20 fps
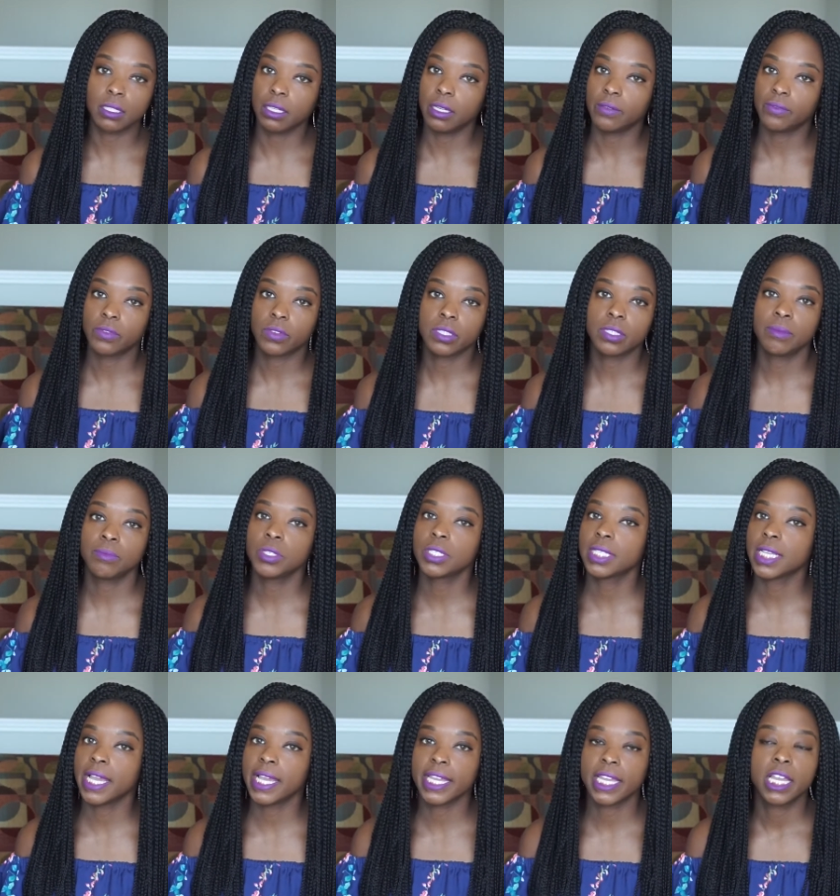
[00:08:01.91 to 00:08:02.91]
lip because I'm
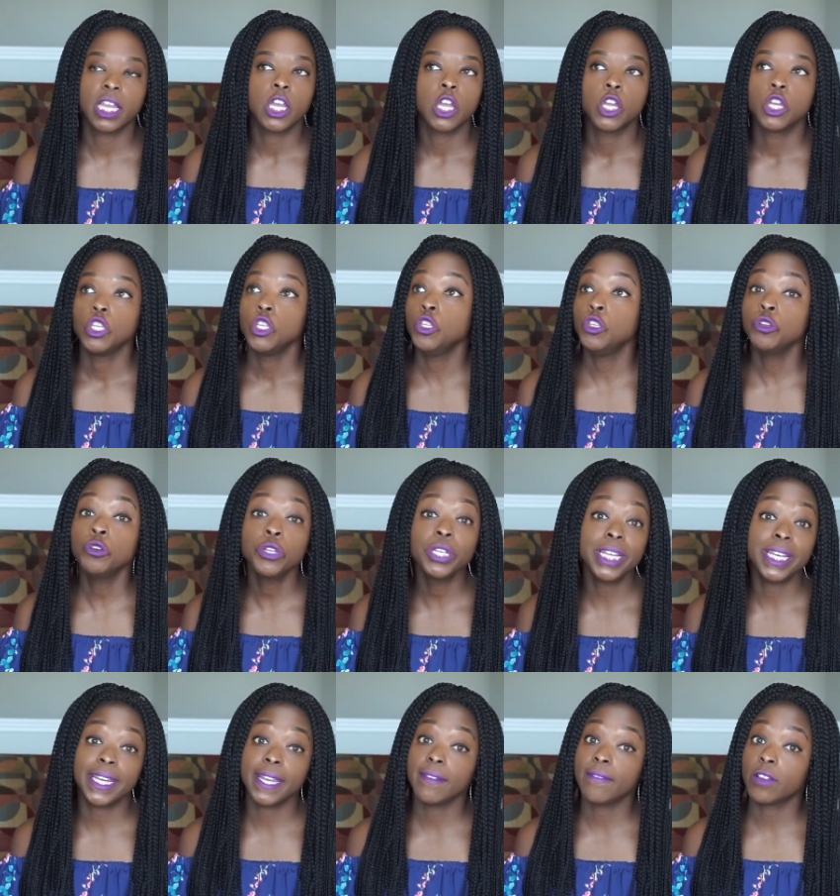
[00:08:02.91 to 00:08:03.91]
just like, you
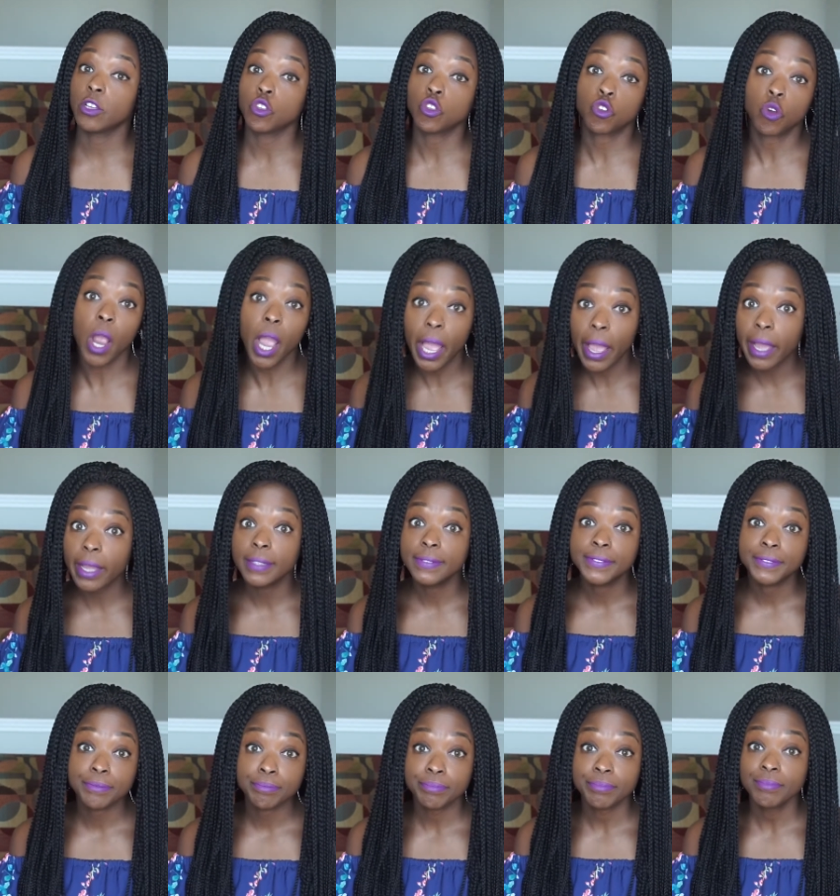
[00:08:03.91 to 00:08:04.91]
didn't even try.
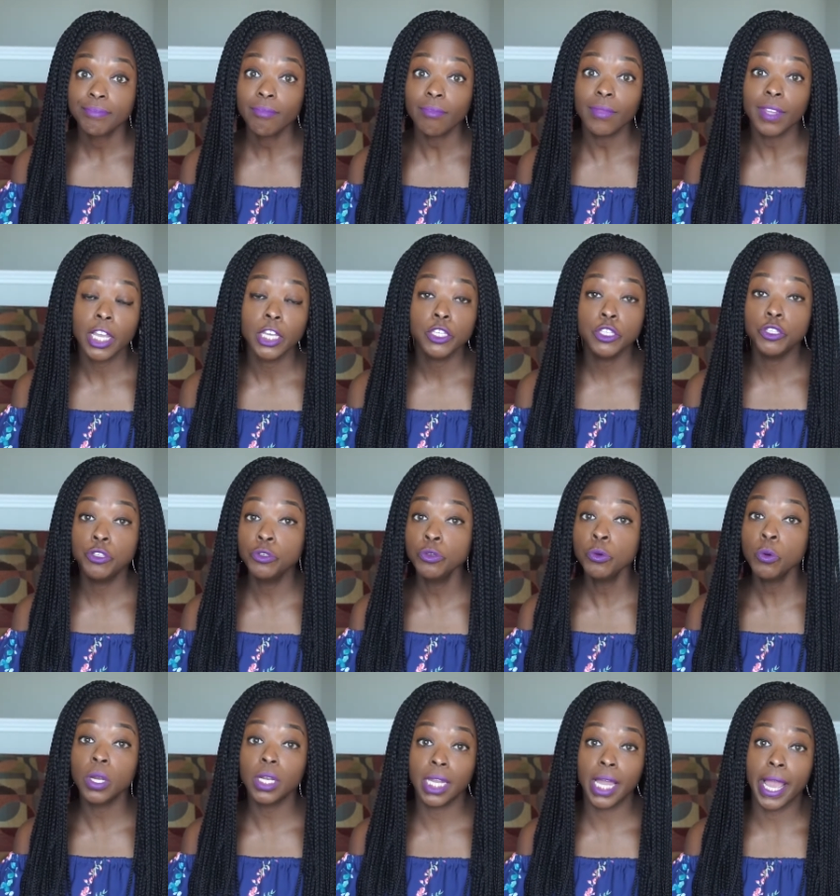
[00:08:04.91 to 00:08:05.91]

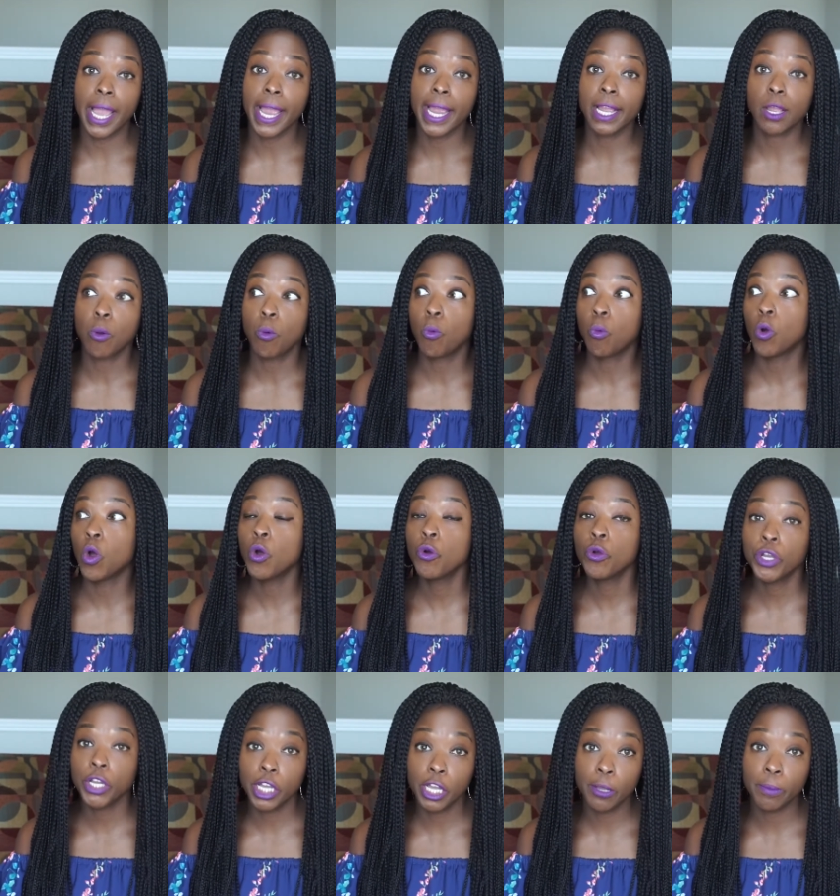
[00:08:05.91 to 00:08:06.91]
You were like,
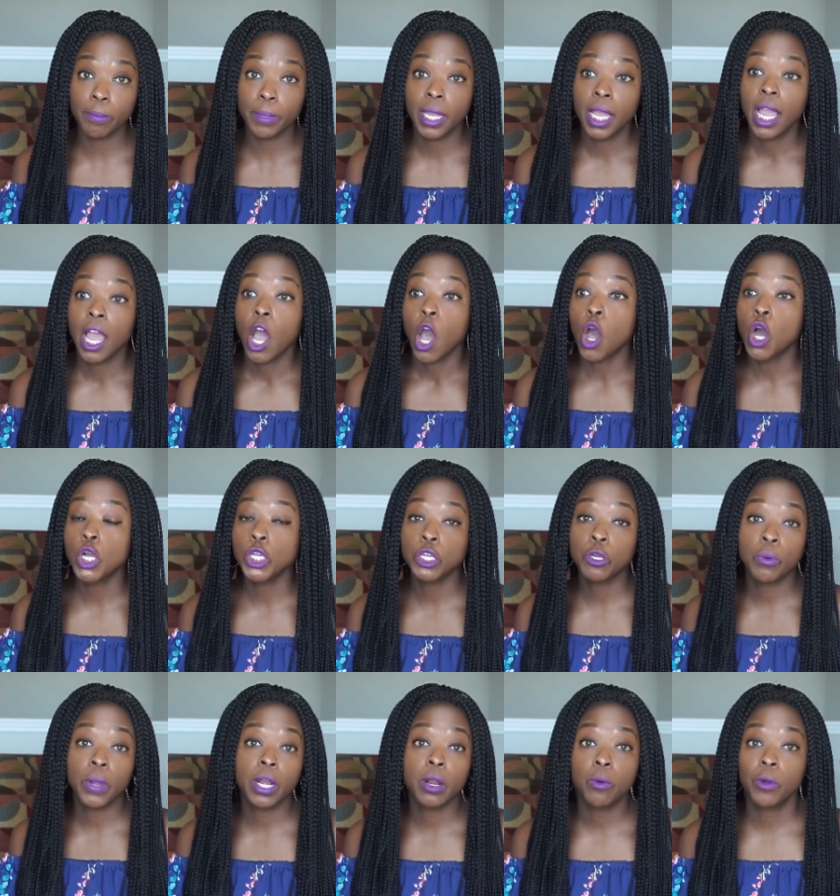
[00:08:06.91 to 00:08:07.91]
woke up on
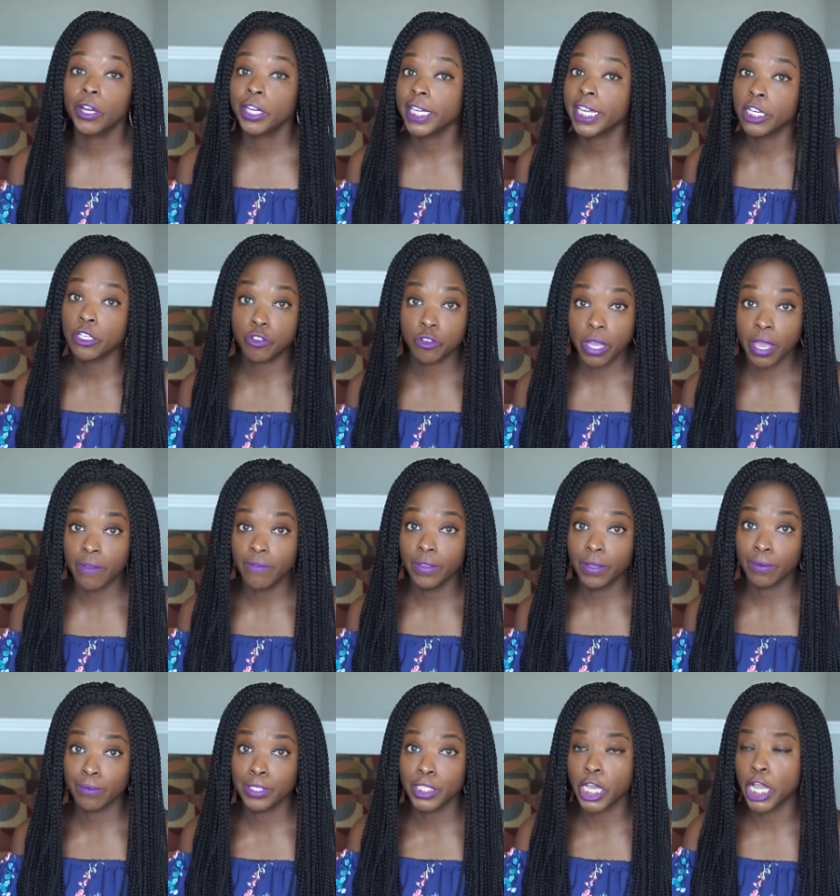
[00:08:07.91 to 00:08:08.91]
your way to work in
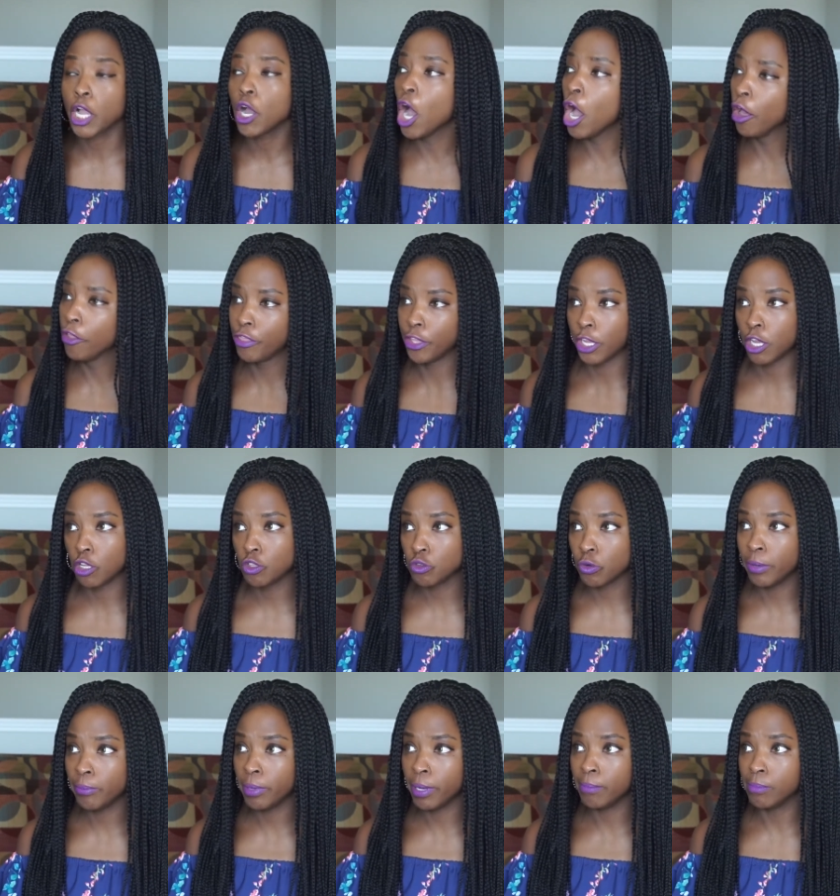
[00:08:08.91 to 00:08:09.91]
traffic, was like, oh, I think I'll
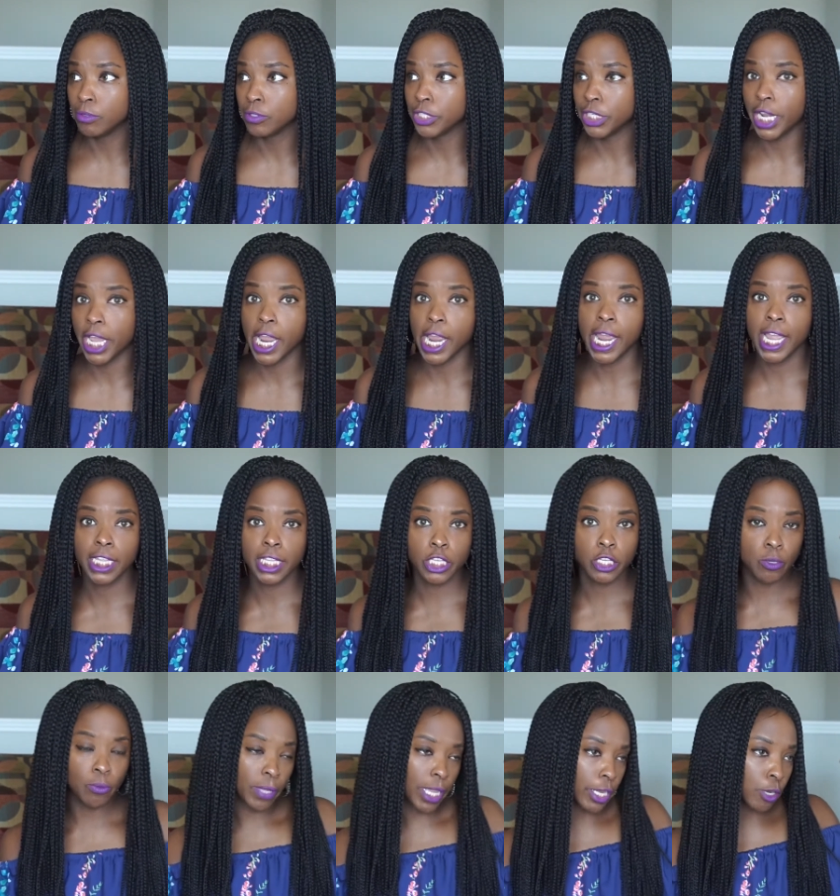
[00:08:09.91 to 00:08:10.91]
join Bumble today. And then
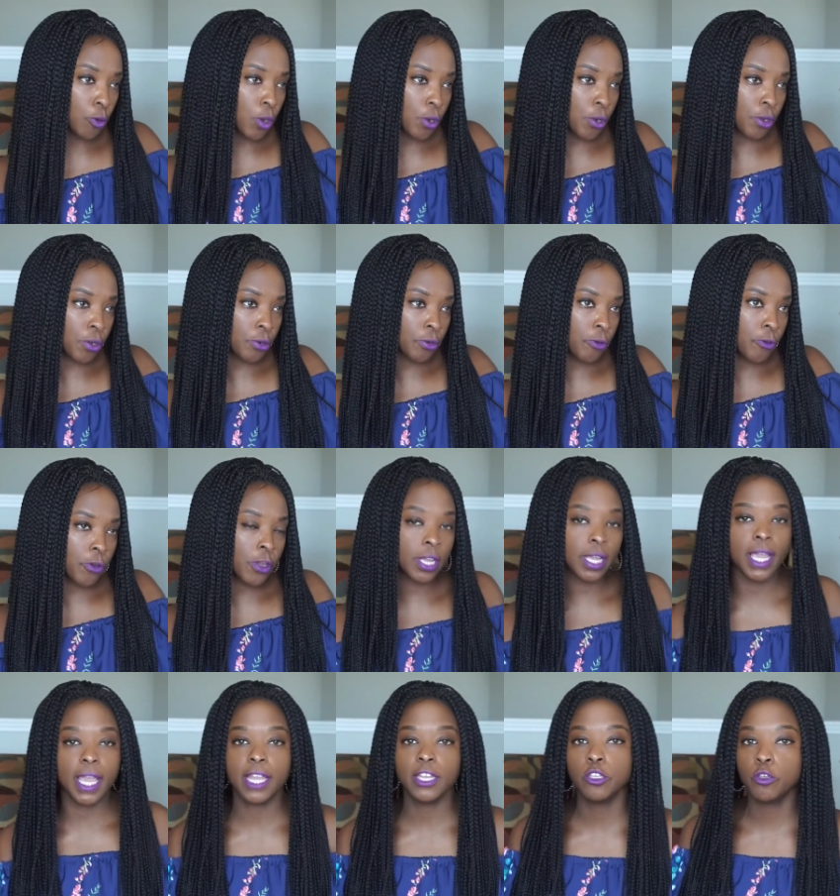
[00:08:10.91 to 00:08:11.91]
you were like, quack, quack, quack, quack,
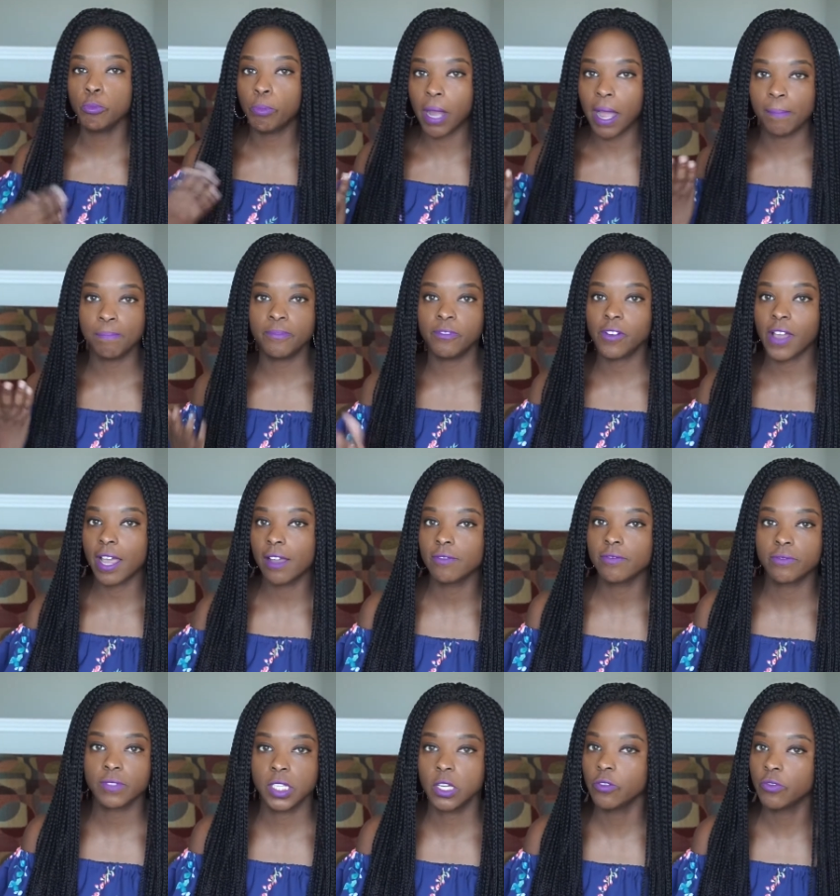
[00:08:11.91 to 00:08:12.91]
and you pop
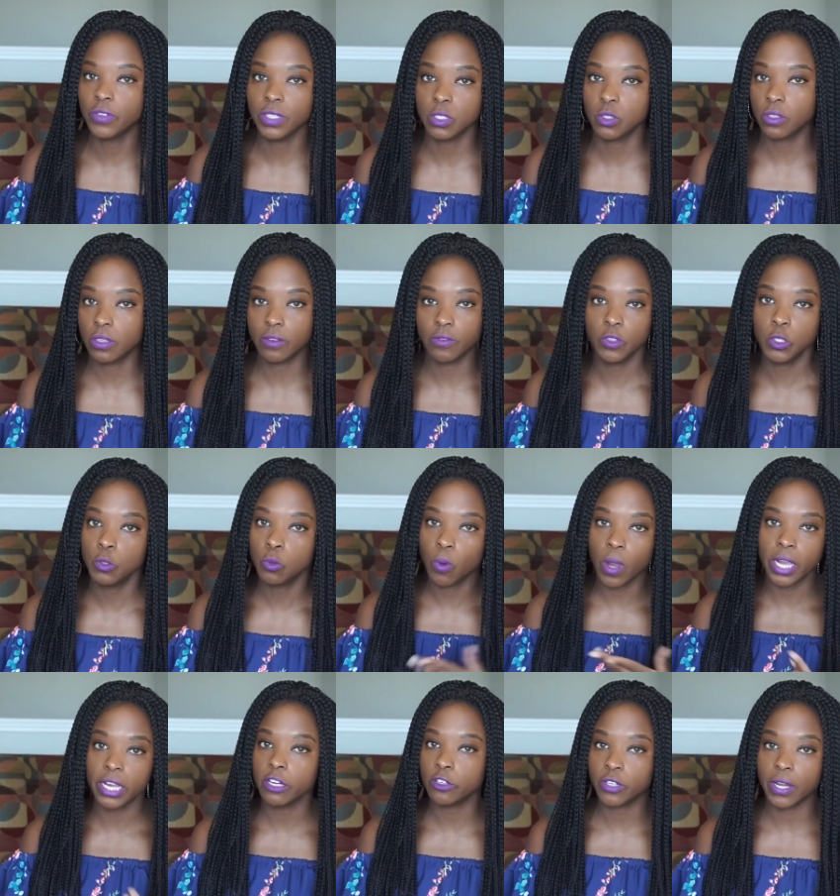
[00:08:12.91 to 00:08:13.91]
five selfies of you
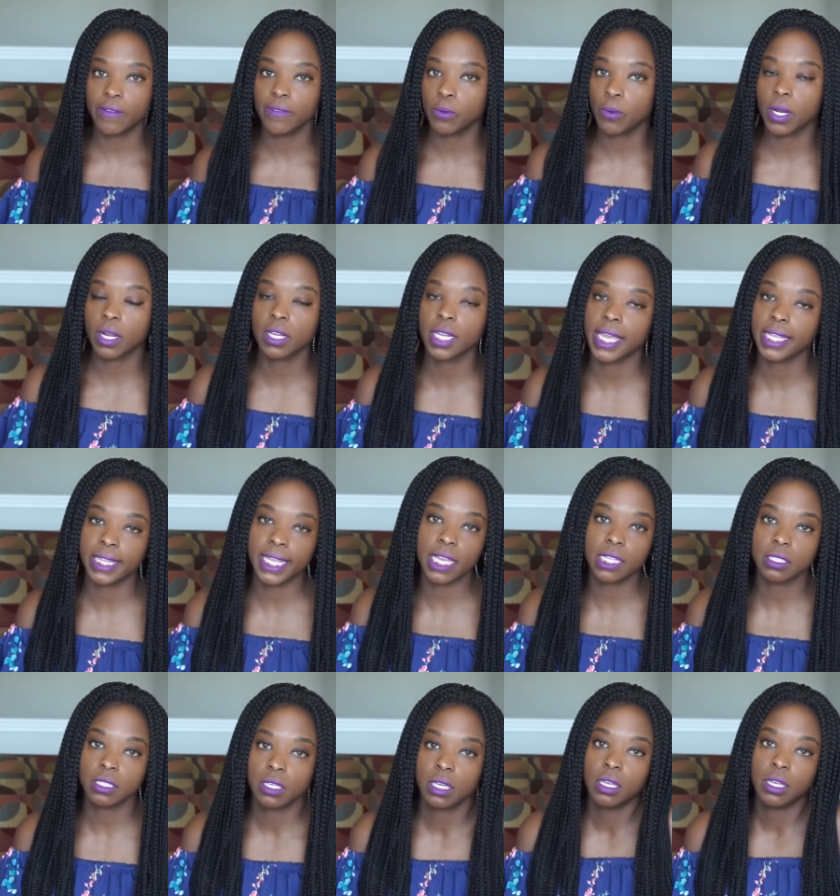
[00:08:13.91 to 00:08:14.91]
while you're driving to work. Like,
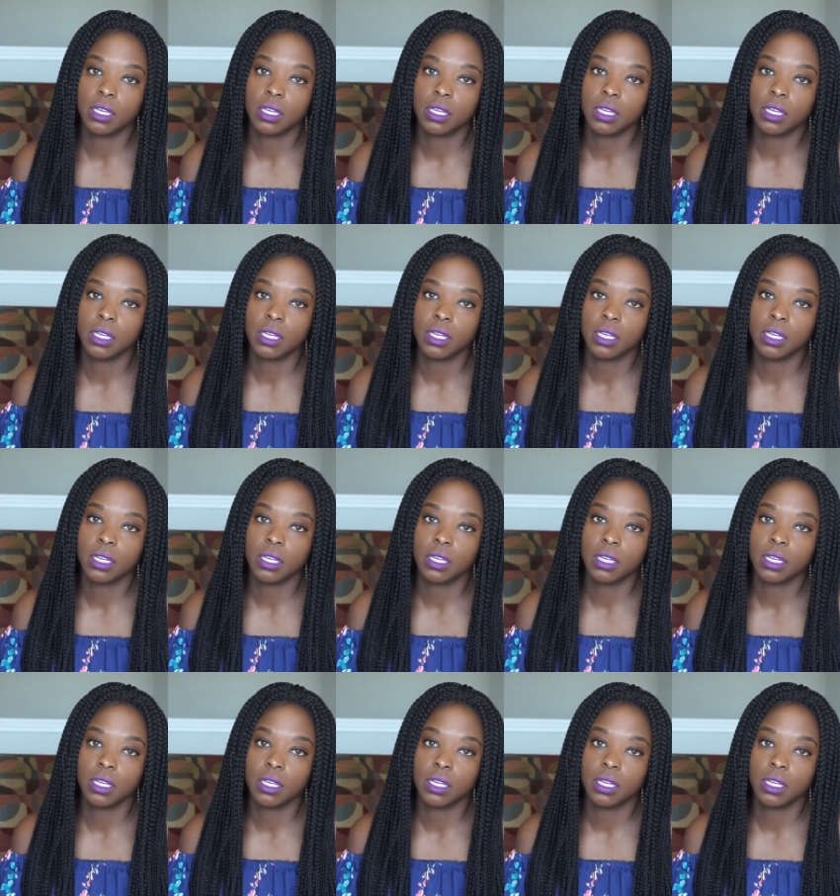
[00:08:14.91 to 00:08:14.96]
that's,